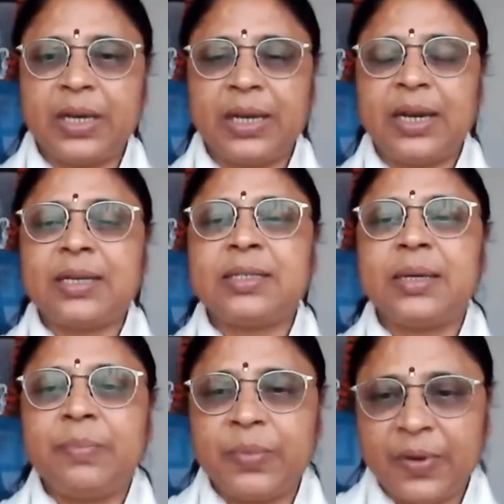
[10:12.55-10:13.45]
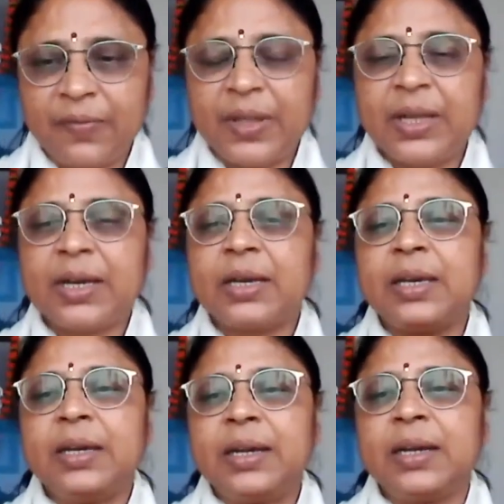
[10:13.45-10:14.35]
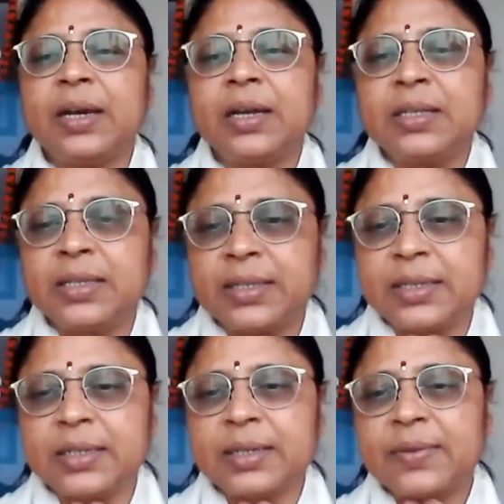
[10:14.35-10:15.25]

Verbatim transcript: last time Vedika here had asked, uh,